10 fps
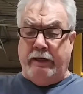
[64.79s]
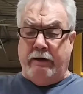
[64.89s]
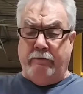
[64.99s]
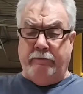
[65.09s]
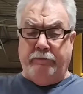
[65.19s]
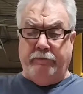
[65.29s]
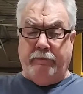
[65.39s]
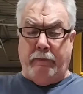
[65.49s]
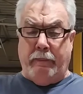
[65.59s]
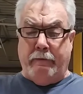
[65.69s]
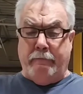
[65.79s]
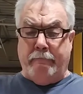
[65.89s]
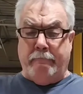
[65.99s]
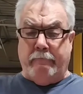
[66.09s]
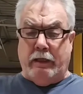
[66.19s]
out
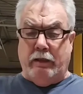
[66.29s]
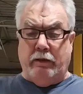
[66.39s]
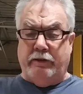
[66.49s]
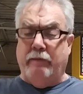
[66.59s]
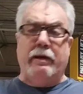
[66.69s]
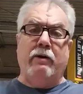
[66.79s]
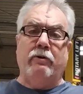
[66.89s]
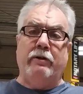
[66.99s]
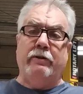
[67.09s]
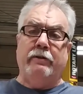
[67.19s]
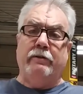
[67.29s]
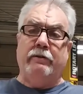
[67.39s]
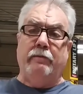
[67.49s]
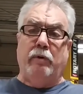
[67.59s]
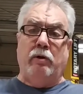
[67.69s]
somehow or other
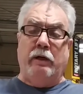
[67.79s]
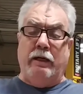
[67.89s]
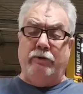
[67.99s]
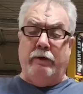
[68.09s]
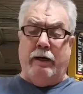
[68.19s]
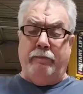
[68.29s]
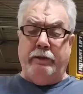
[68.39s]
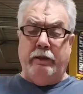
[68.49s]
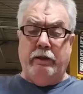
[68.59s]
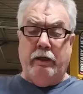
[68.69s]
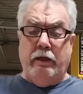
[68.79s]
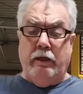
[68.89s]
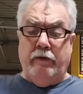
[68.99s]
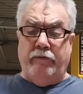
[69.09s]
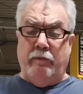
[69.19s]
the ball got dropped
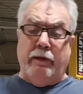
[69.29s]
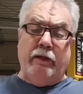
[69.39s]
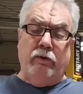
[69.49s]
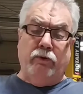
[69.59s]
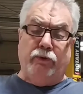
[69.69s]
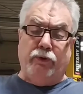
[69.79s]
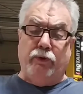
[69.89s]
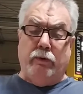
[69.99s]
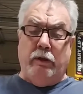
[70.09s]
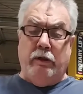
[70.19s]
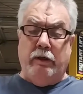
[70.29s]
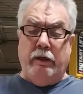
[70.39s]
from my local store,